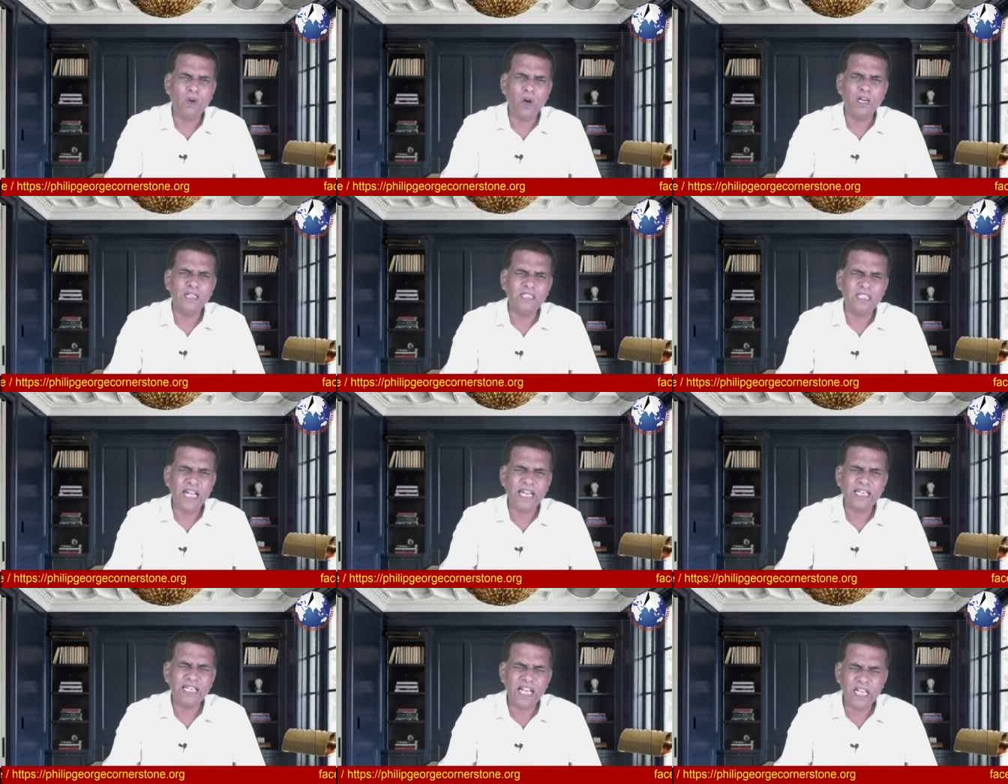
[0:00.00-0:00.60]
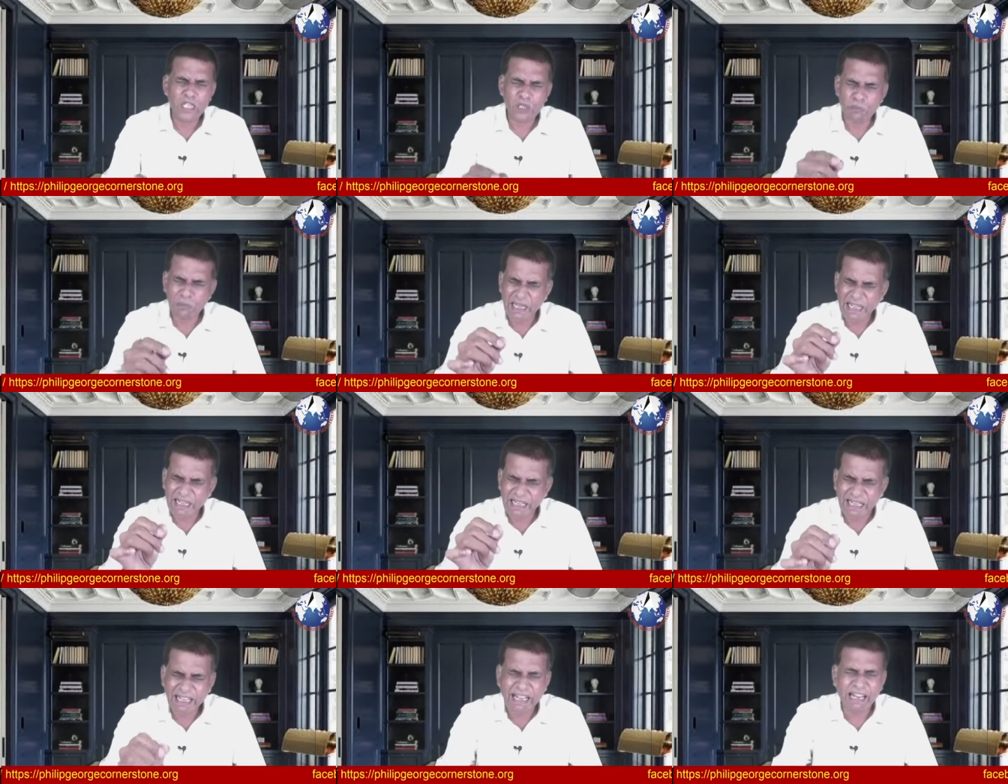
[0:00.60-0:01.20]
what that has
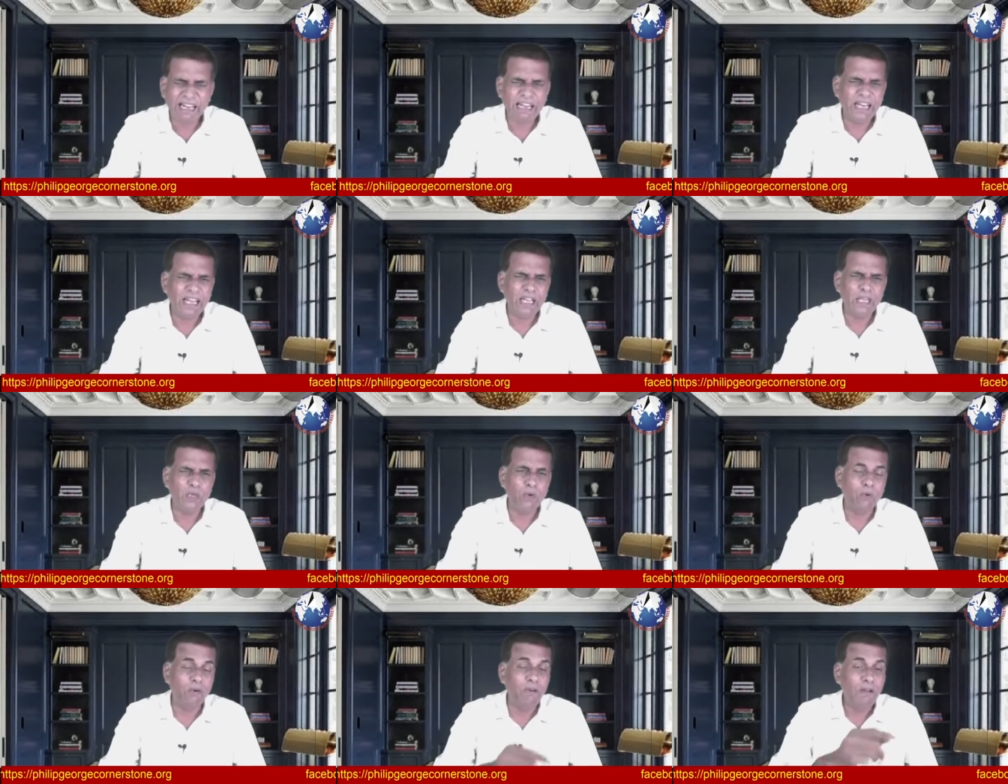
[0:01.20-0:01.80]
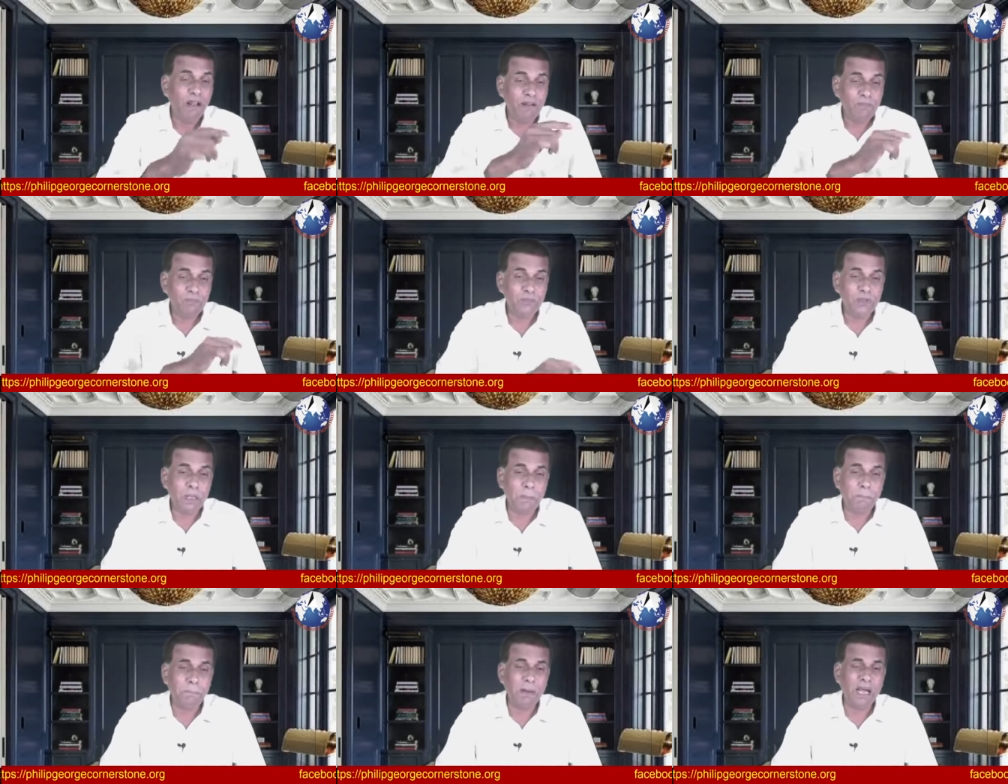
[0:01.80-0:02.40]
been killing you
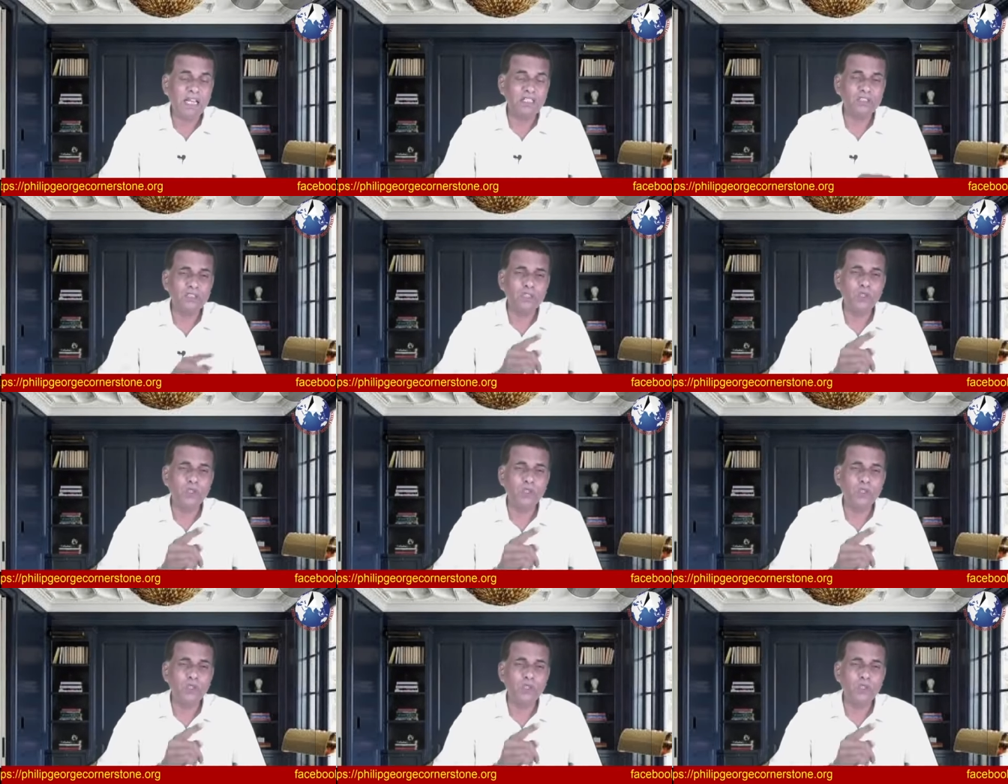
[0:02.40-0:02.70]
in the past.